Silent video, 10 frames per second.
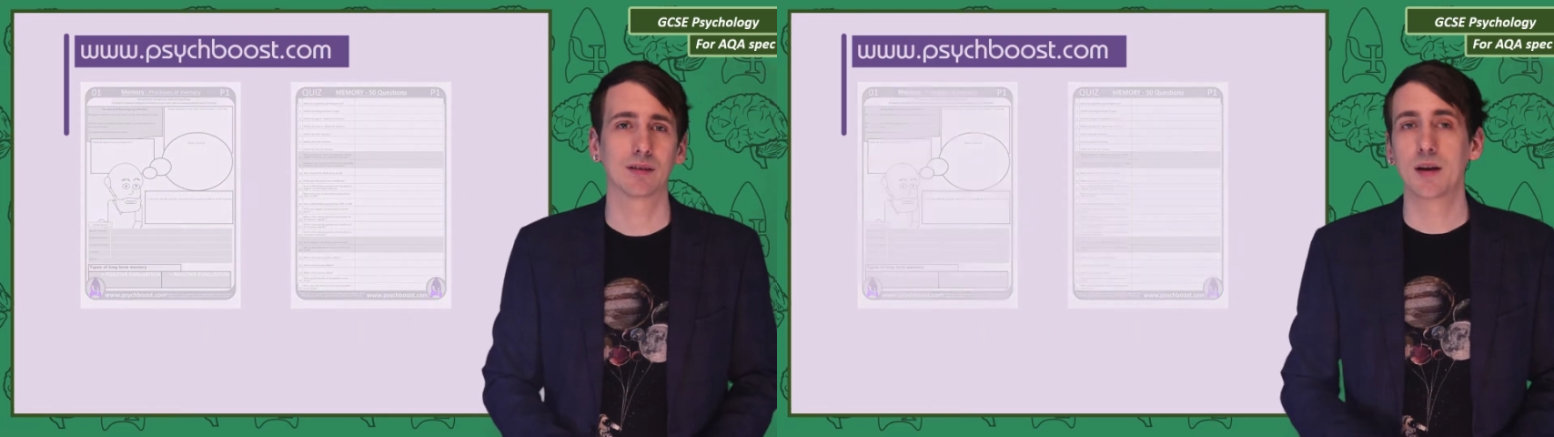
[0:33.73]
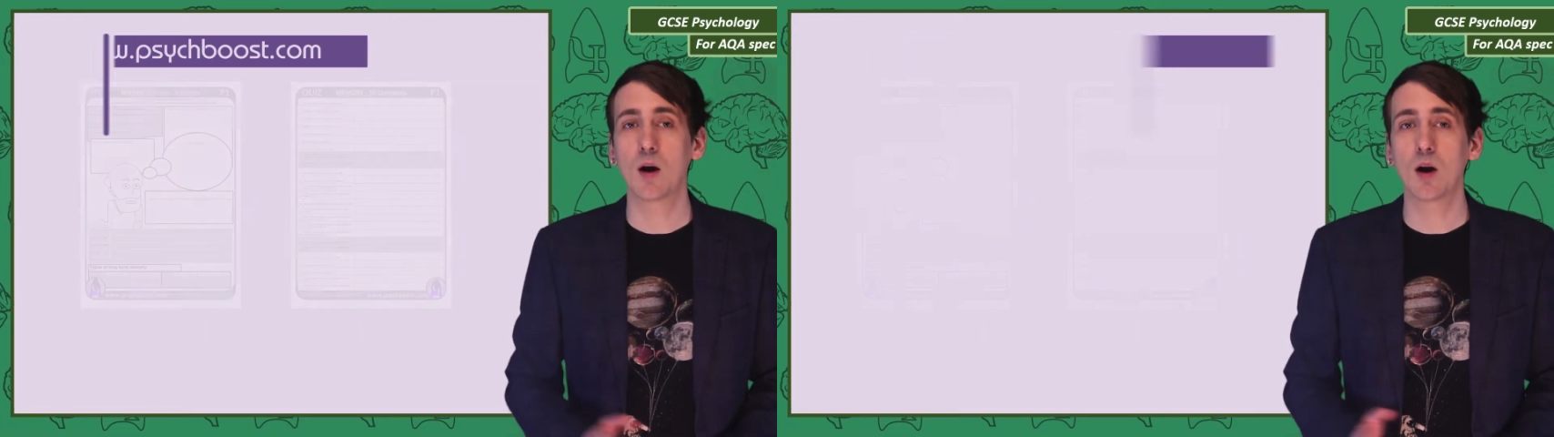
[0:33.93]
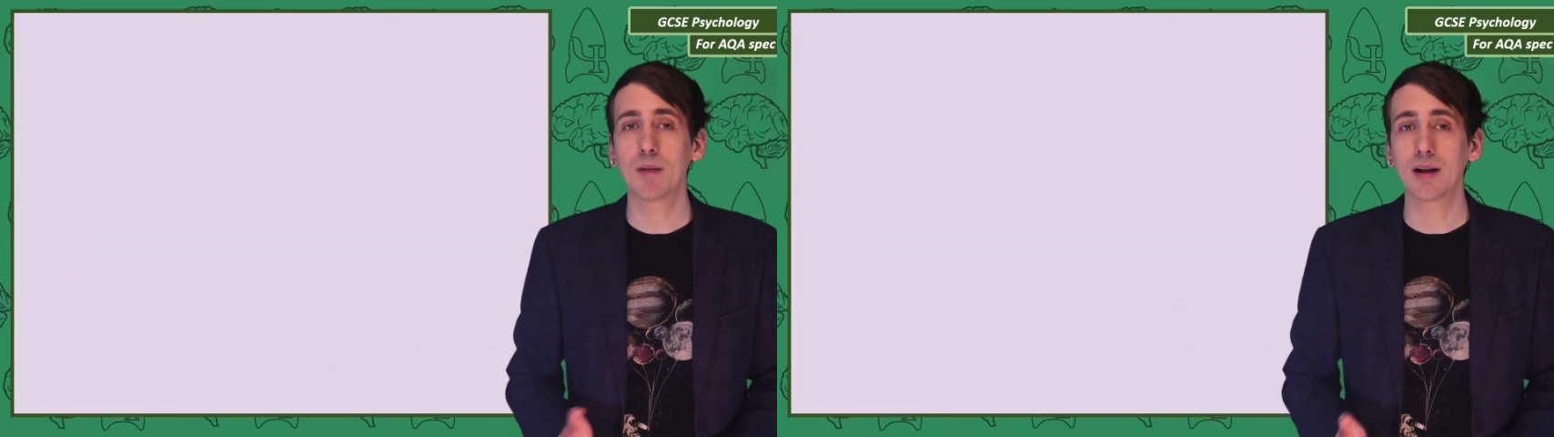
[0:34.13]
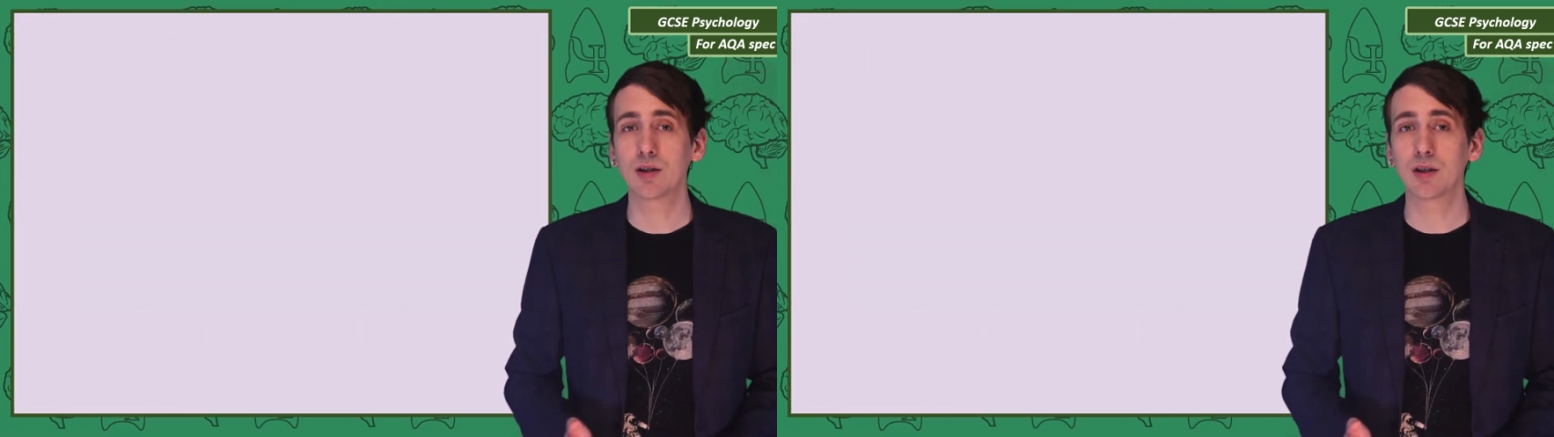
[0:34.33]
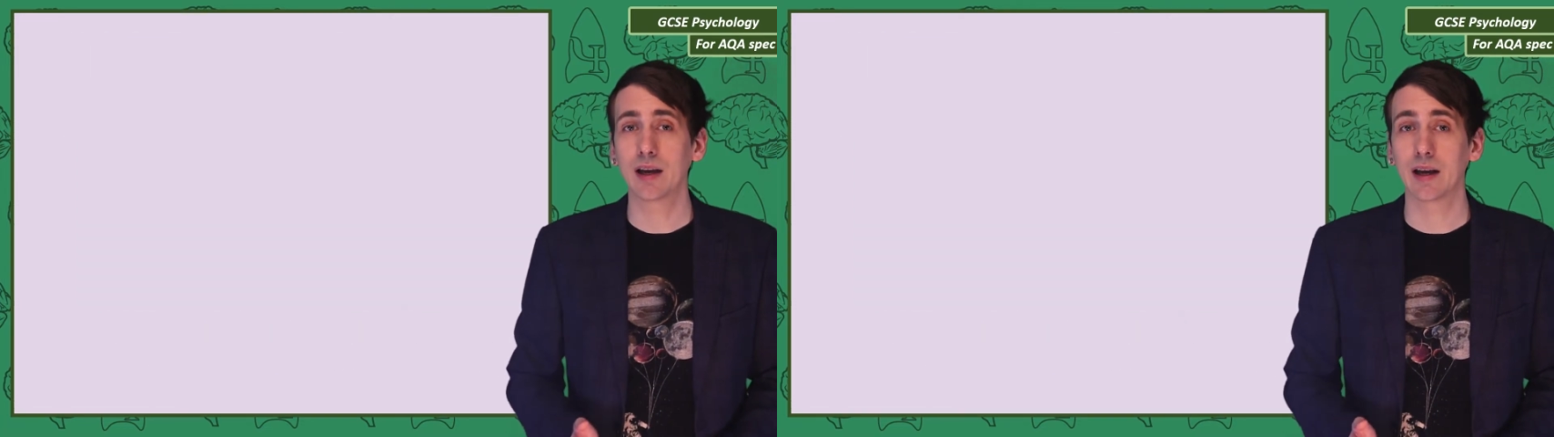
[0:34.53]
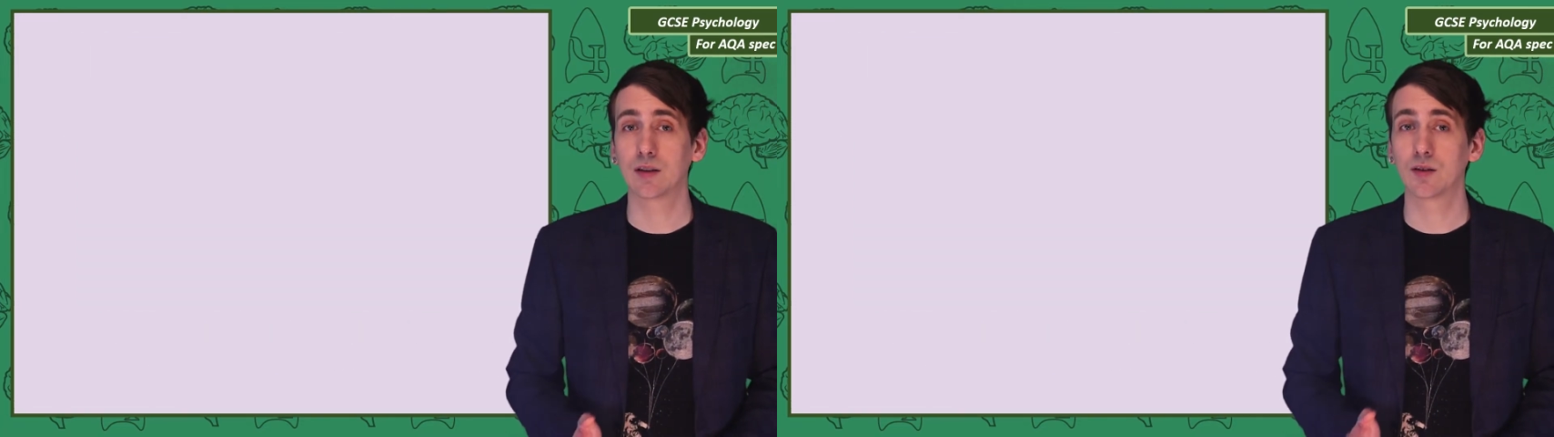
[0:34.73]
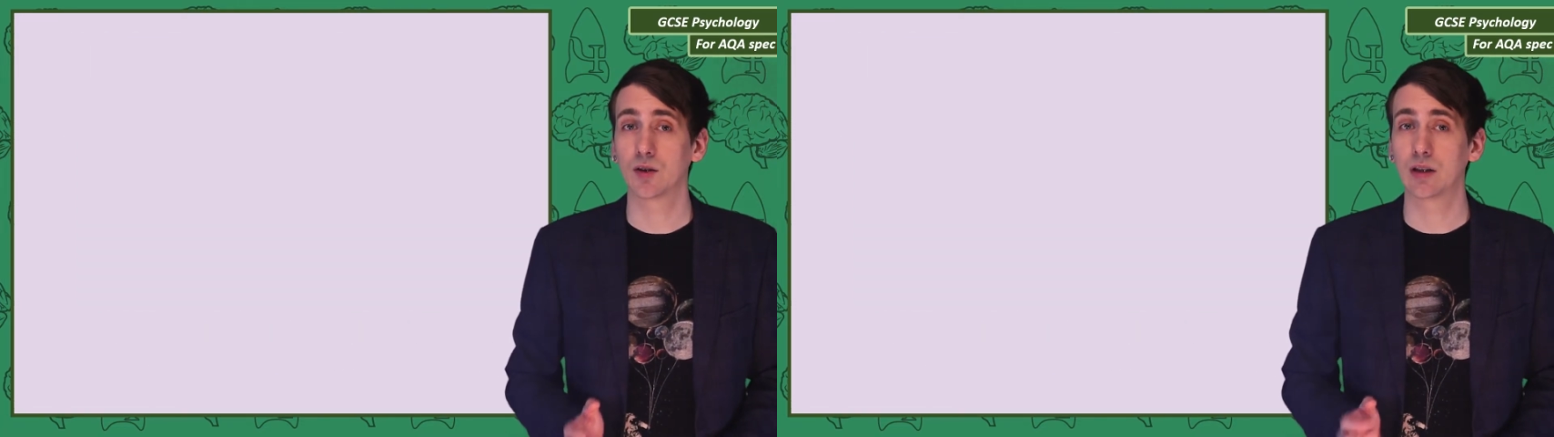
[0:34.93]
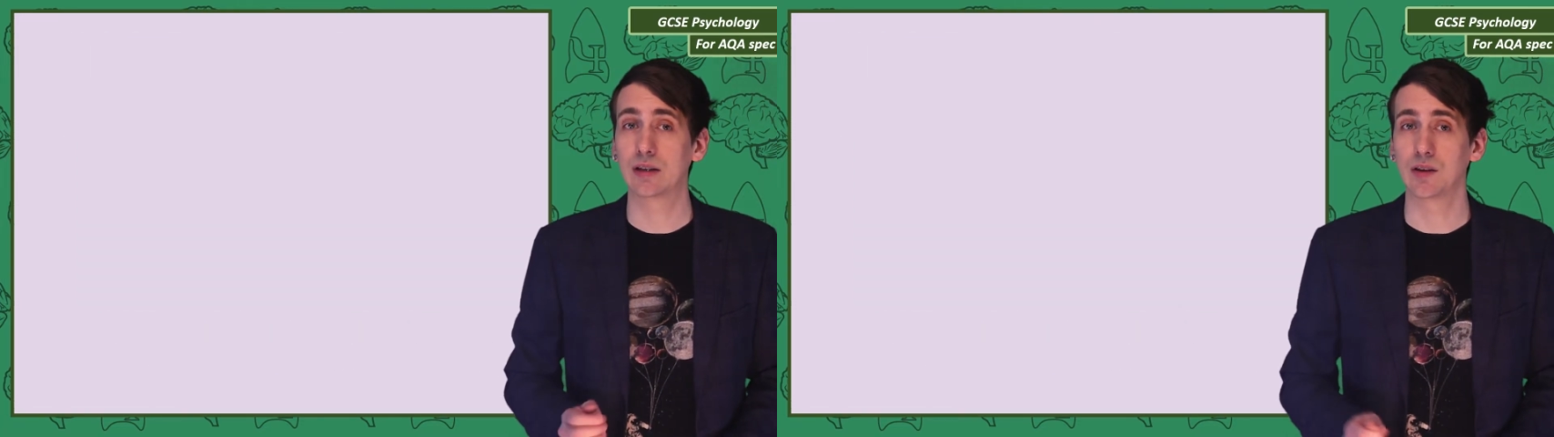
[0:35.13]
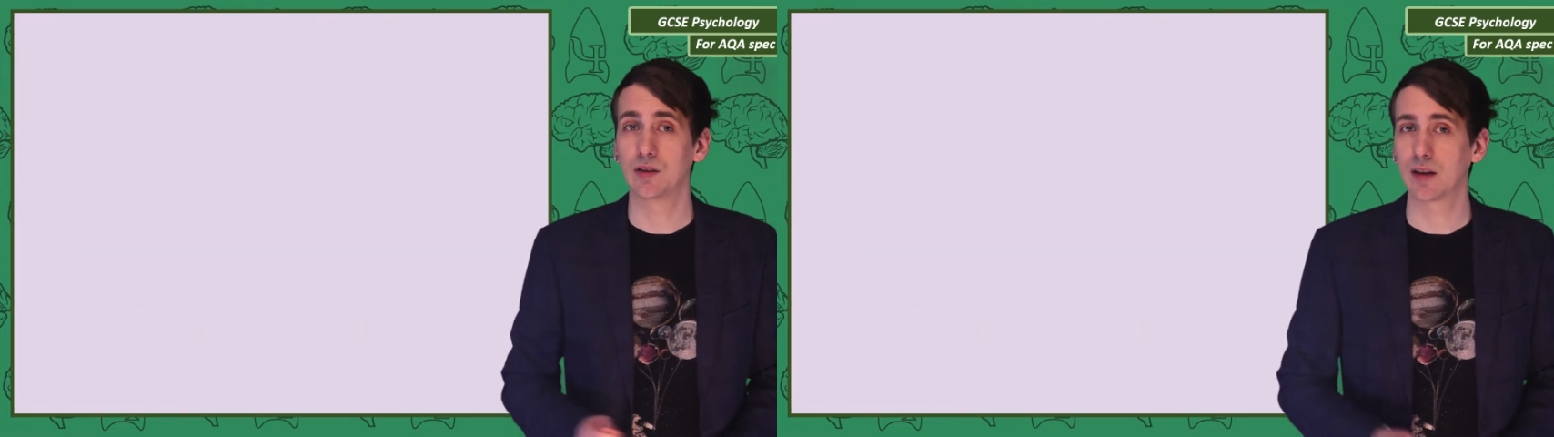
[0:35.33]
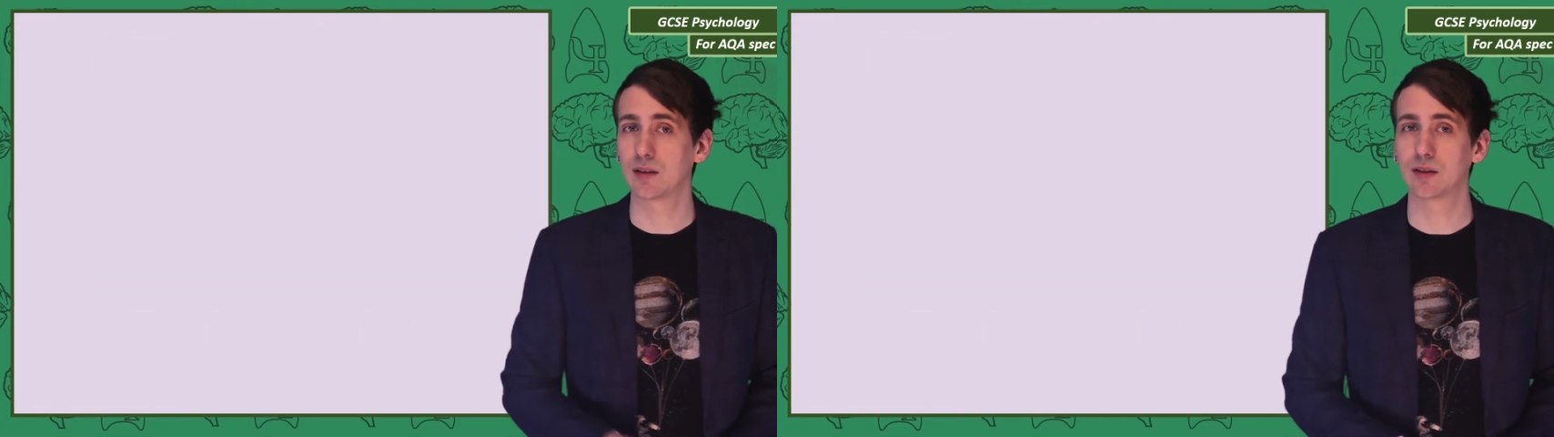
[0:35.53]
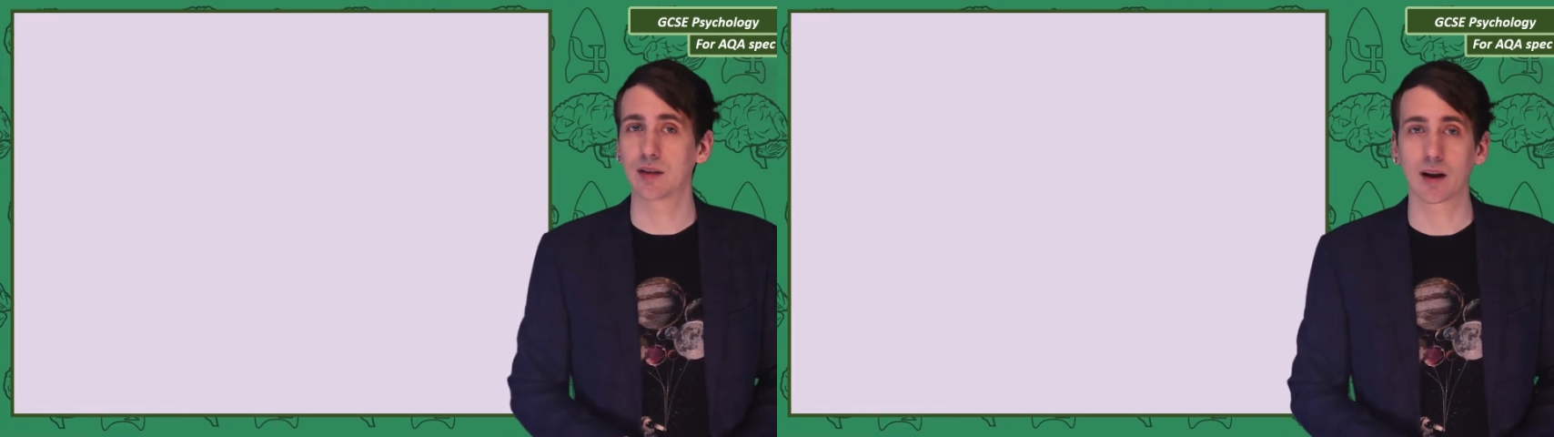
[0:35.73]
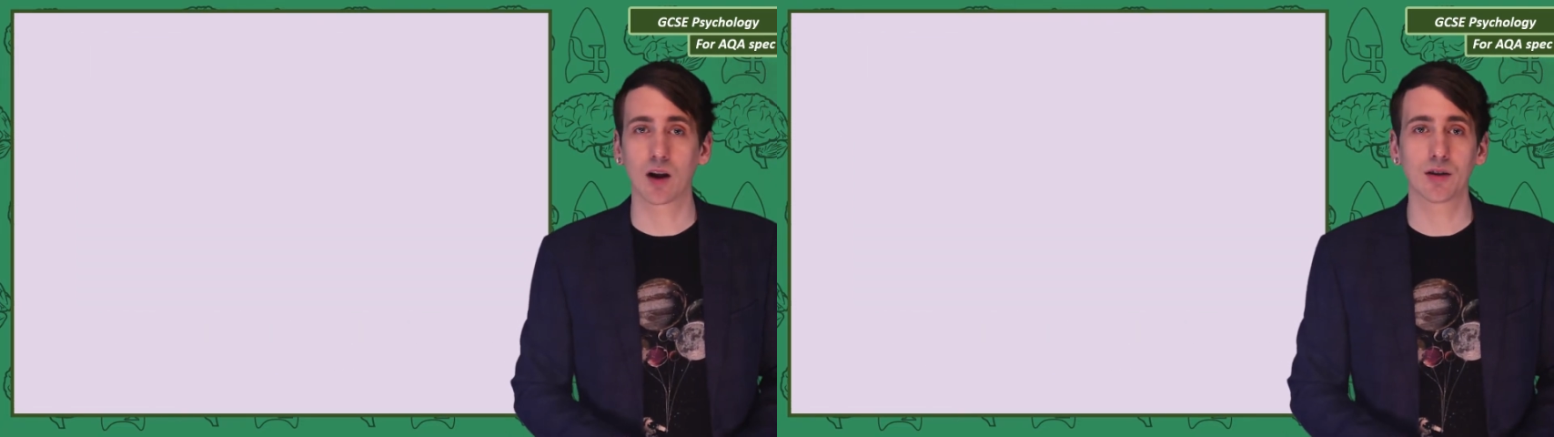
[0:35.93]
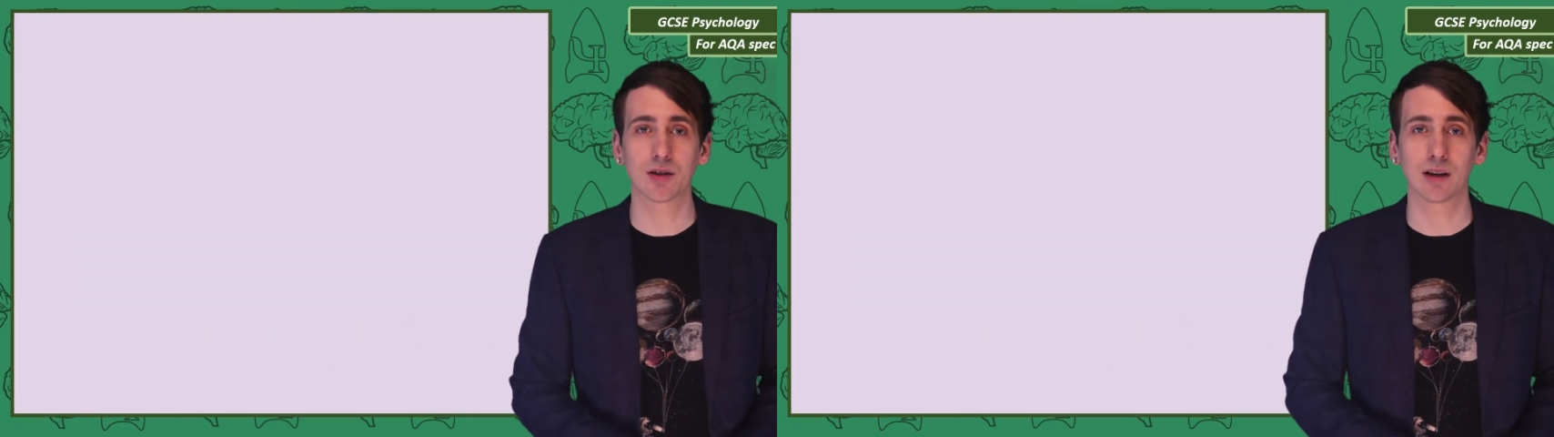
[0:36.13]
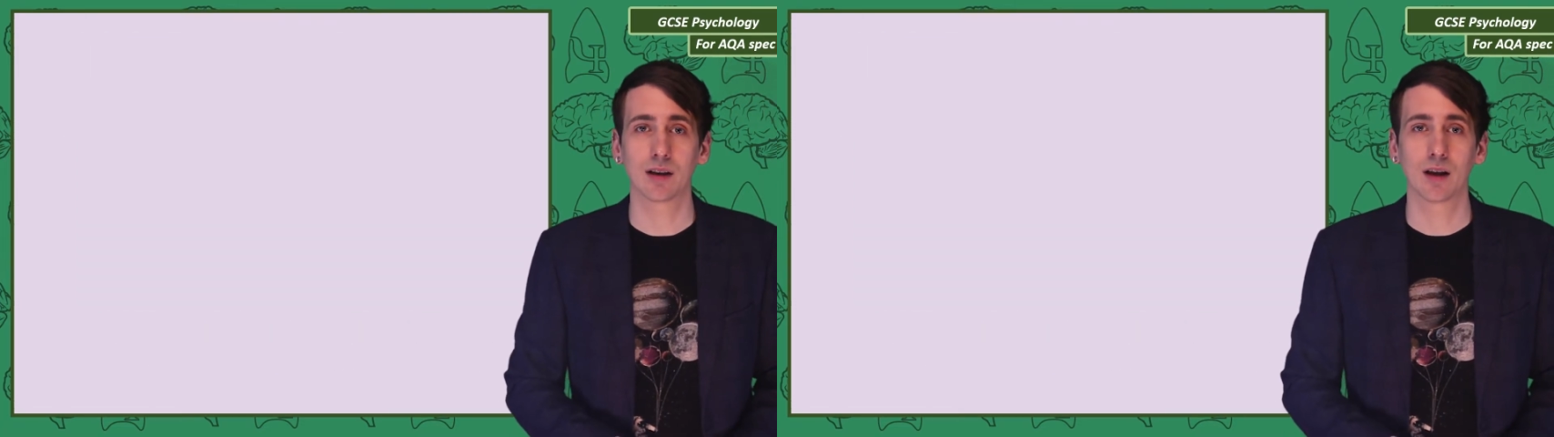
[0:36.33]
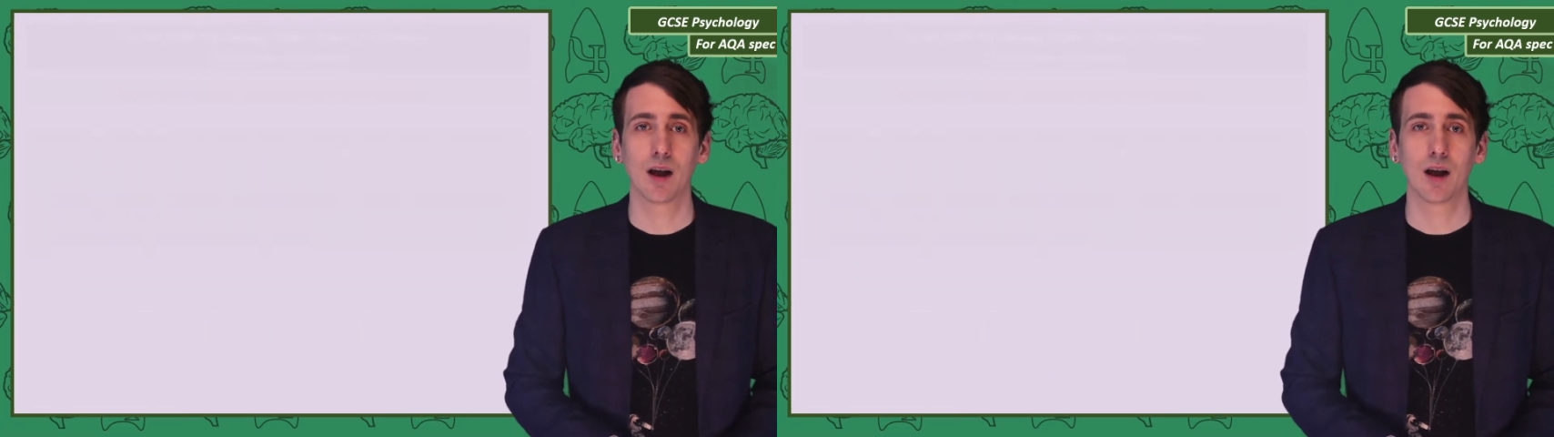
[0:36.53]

Now I imagine you're here to study GCSE psychology,